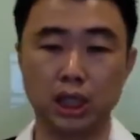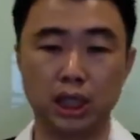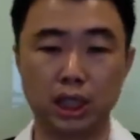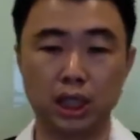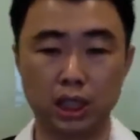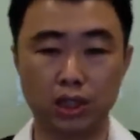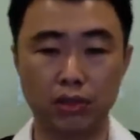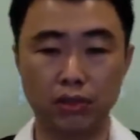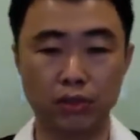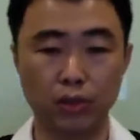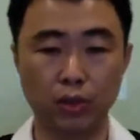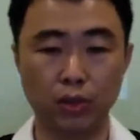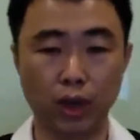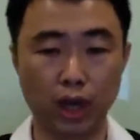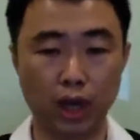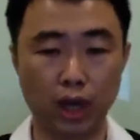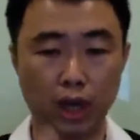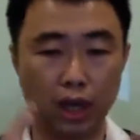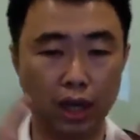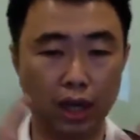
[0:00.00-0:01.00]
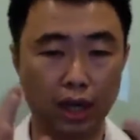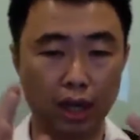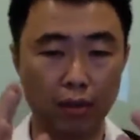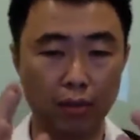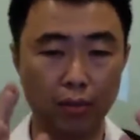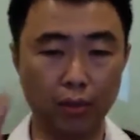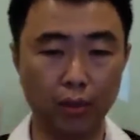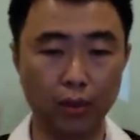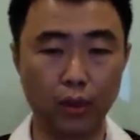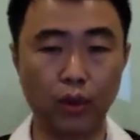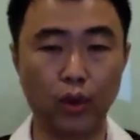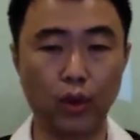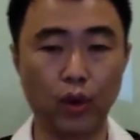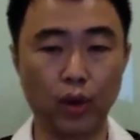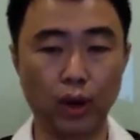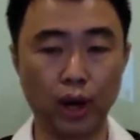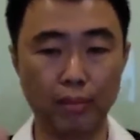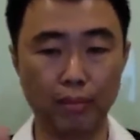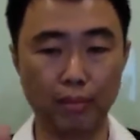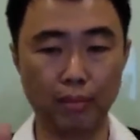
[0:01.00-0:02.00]
If you are a pure
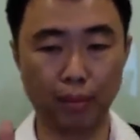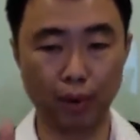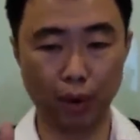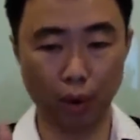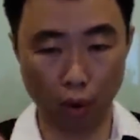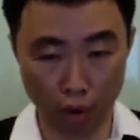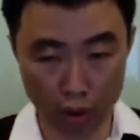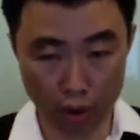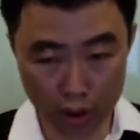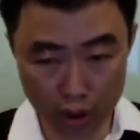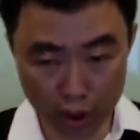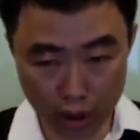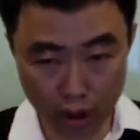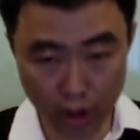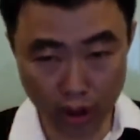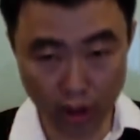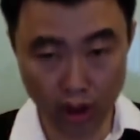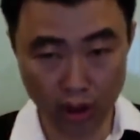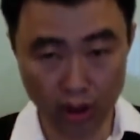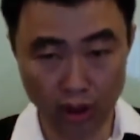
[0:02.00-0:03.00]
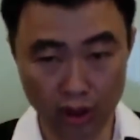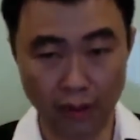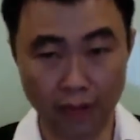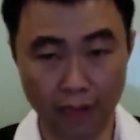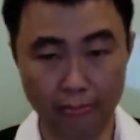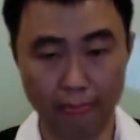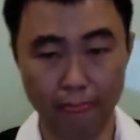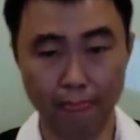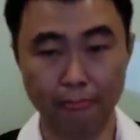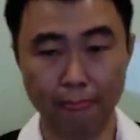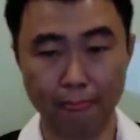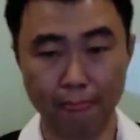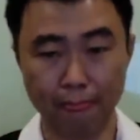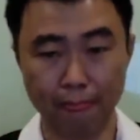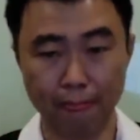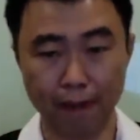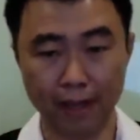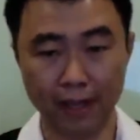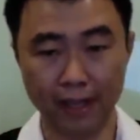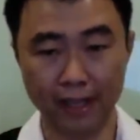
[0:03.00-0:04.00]
employee
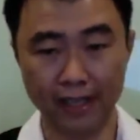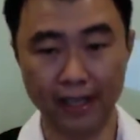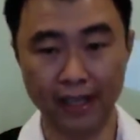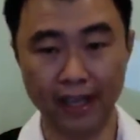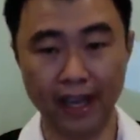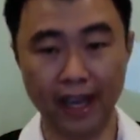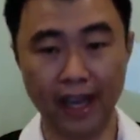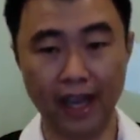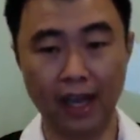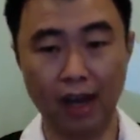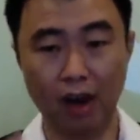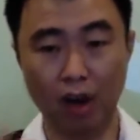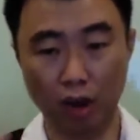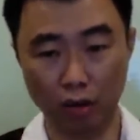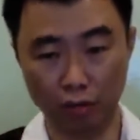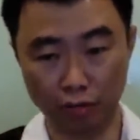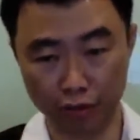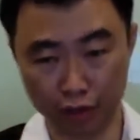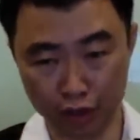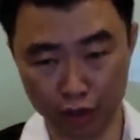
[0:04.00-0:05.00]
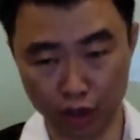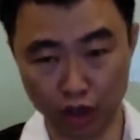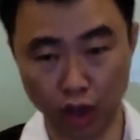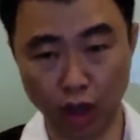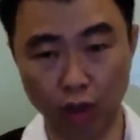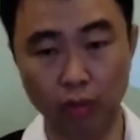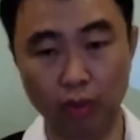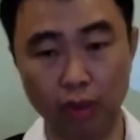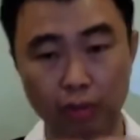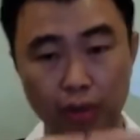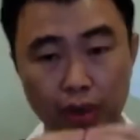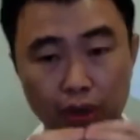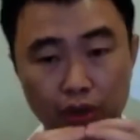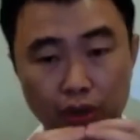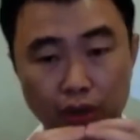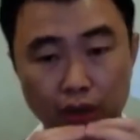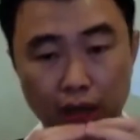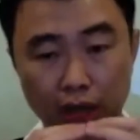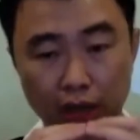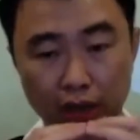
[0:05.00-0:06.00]
in an office job whereby your
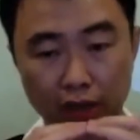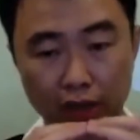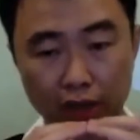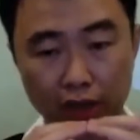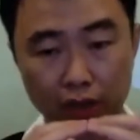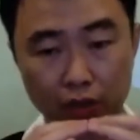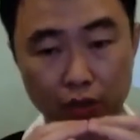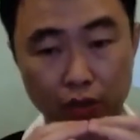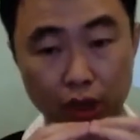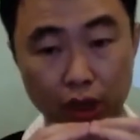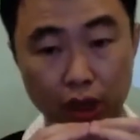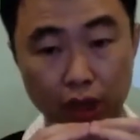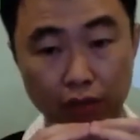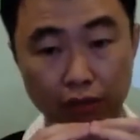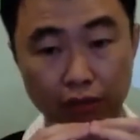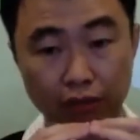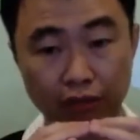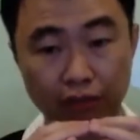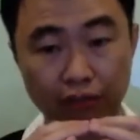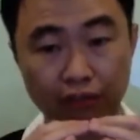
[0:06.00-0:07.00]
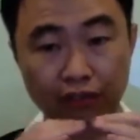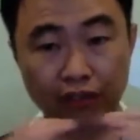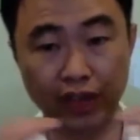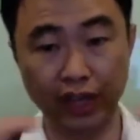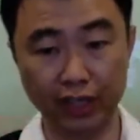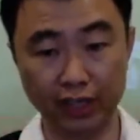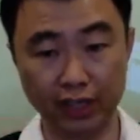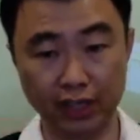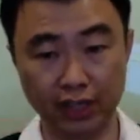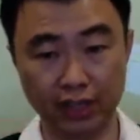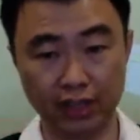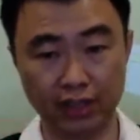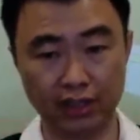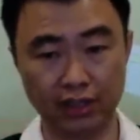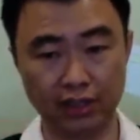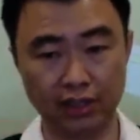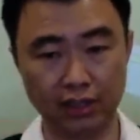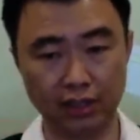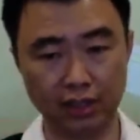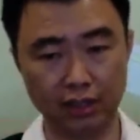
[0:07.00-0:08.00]
salary is really
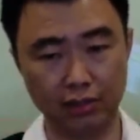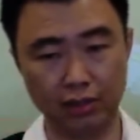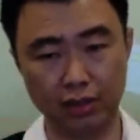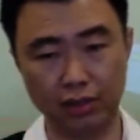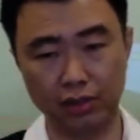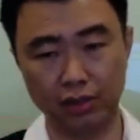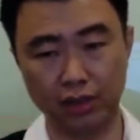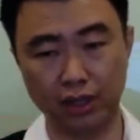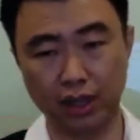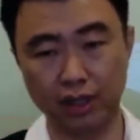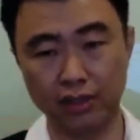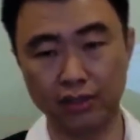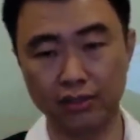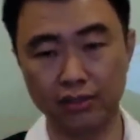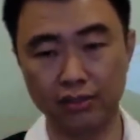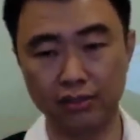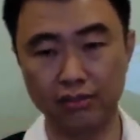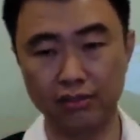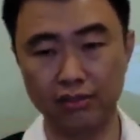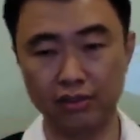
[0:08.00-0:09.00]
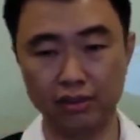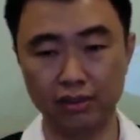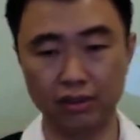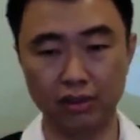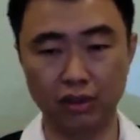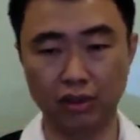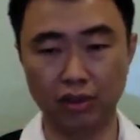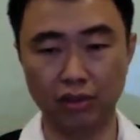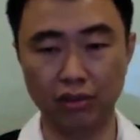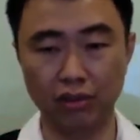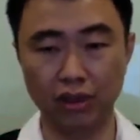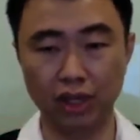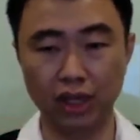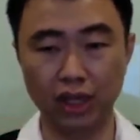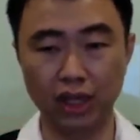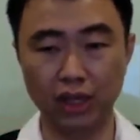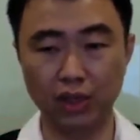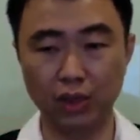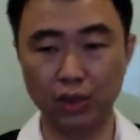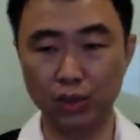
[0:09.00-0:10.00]
fixed, then not really
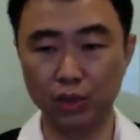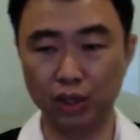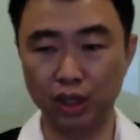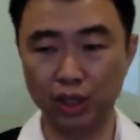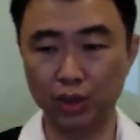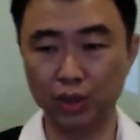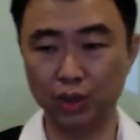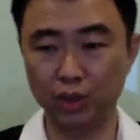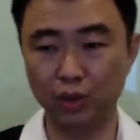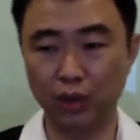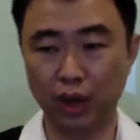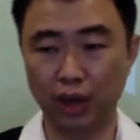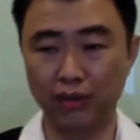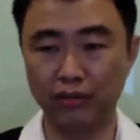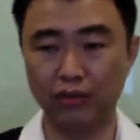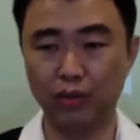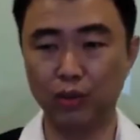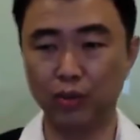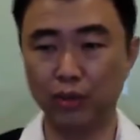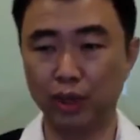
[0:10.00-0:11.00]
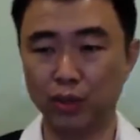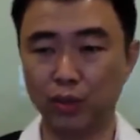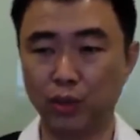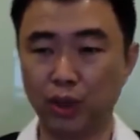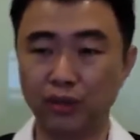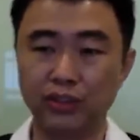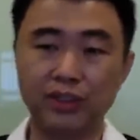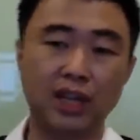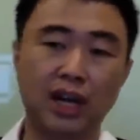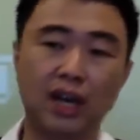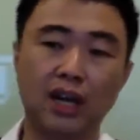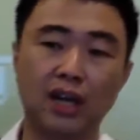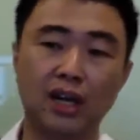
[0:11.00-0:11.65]
a good news to have too much well star.